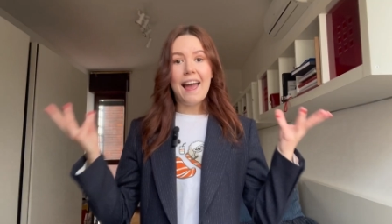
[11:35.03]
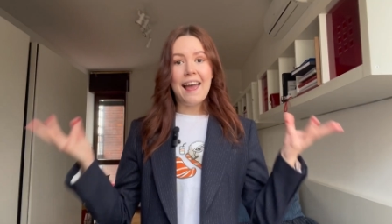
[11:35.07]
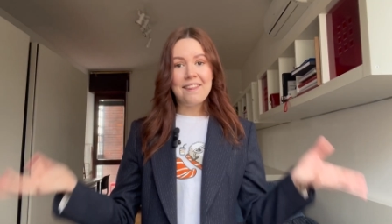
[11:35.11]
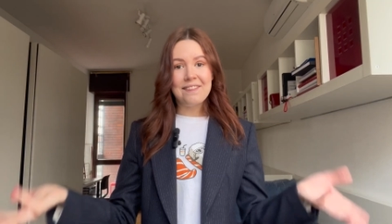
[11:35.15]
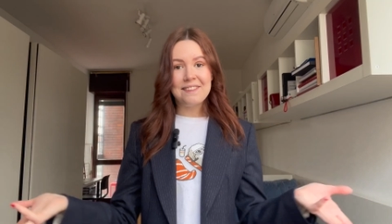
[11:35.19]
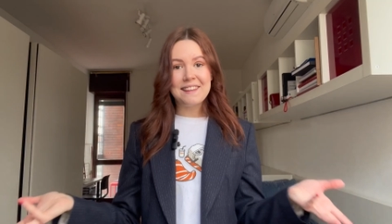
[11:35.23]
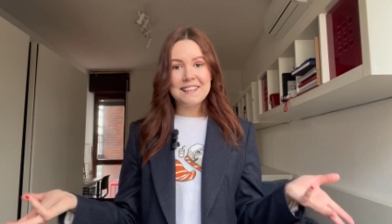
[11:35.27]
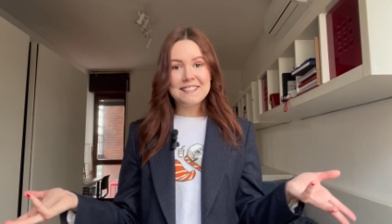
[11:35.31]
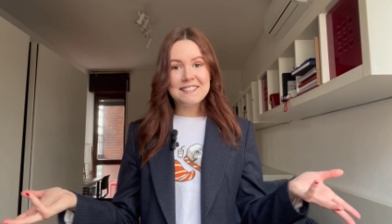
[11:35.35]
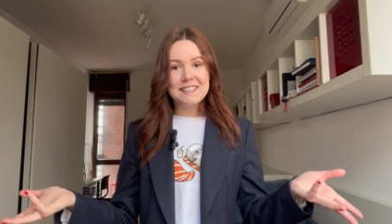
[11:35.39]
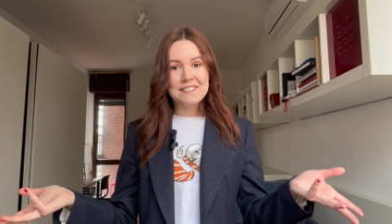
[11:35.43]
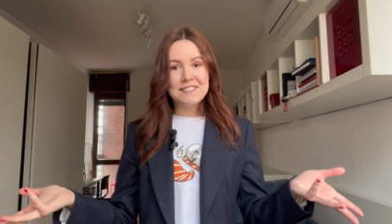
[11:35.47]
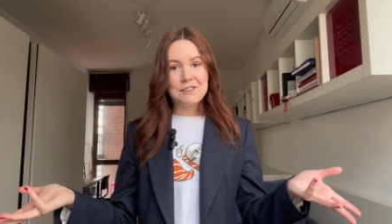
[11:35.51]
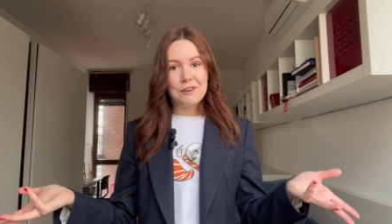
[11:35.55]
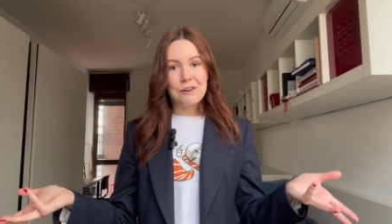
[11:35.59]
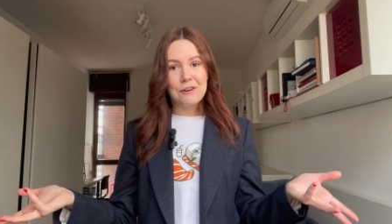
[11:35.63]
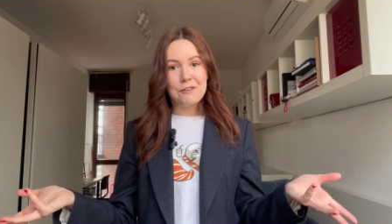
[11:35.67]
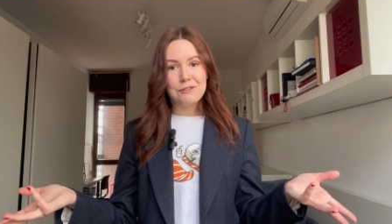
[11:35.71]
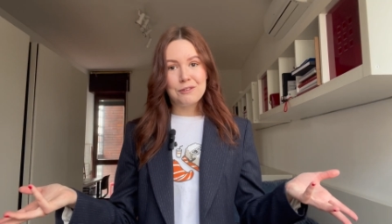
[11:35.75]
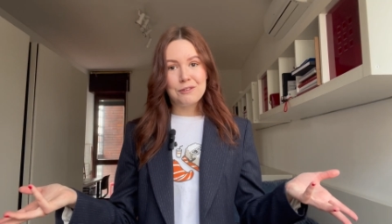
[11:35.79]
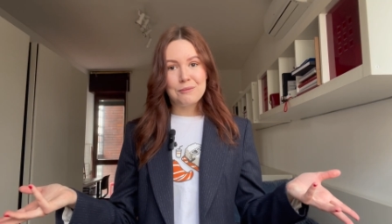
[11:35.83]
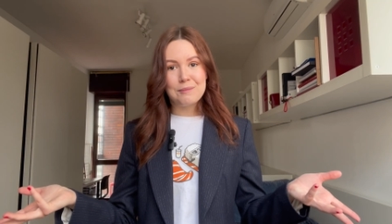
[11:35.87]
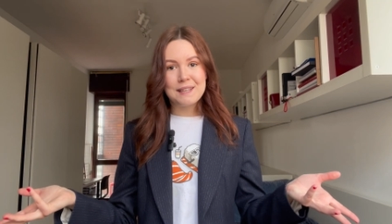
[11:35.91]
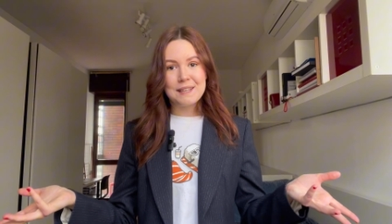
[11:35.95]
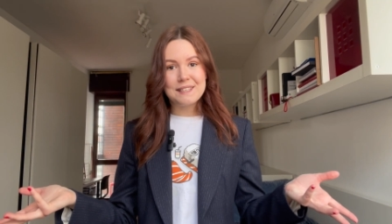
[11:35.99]
And this is all
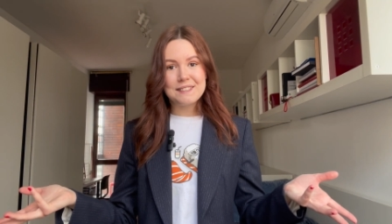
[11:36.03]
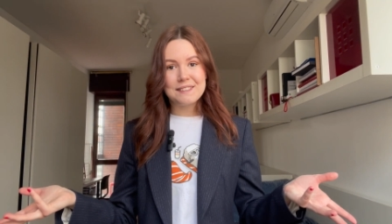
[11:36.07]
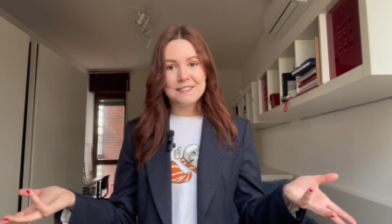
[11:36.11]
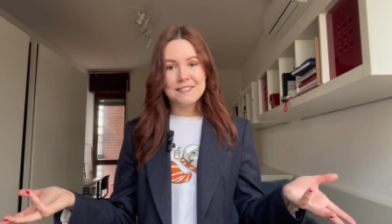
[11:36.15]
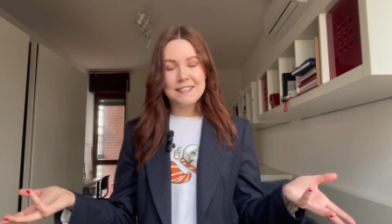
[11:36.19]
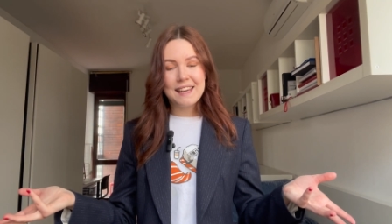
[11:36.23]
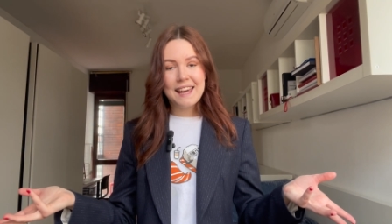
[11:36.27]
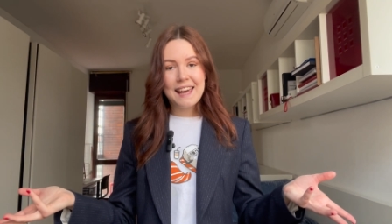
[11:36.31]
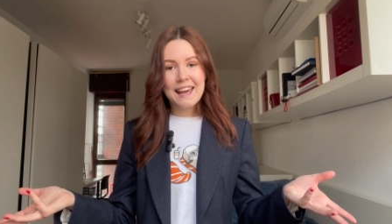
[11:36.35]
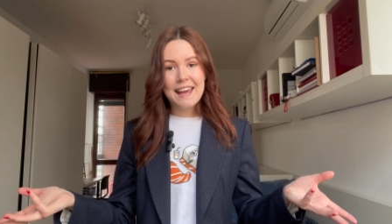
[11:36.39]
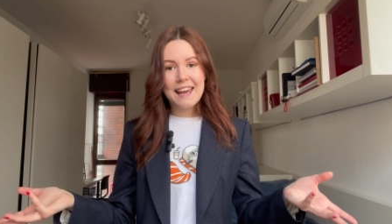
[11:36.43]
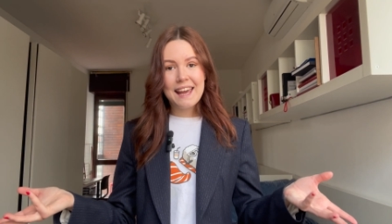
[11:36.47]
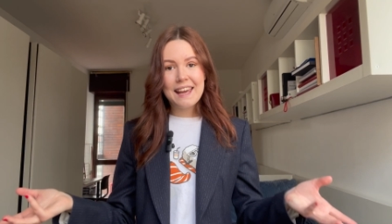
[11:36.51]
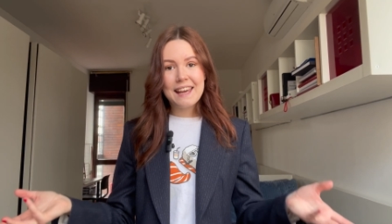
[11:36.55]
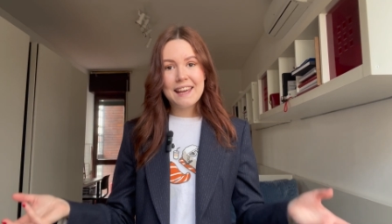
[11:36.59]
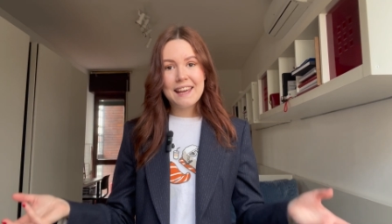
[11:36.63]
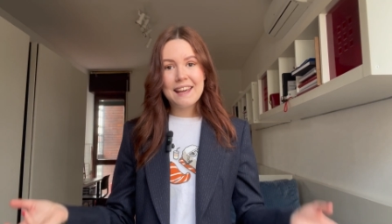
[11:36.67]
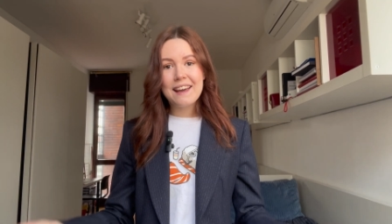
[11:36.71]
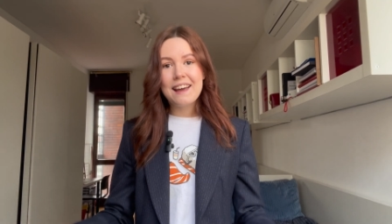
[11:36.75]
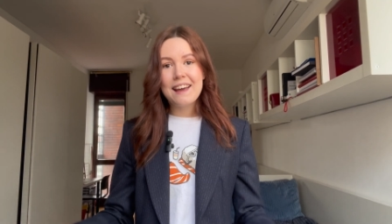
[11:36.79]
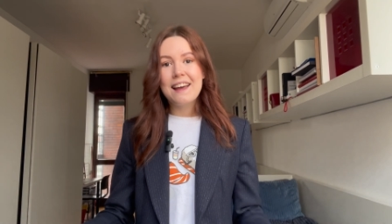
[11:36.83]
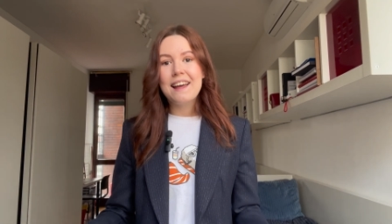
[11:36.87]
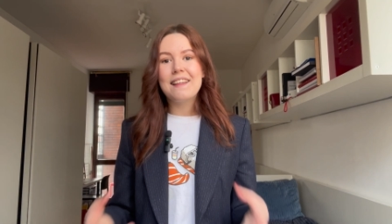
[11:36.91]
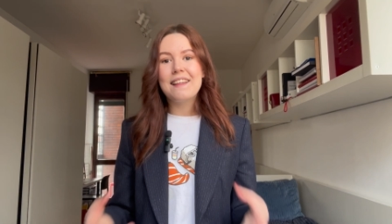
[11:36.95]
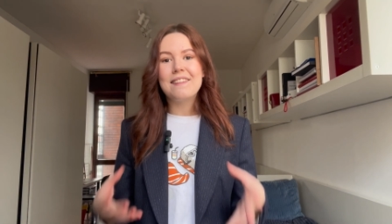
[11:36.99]
for me today.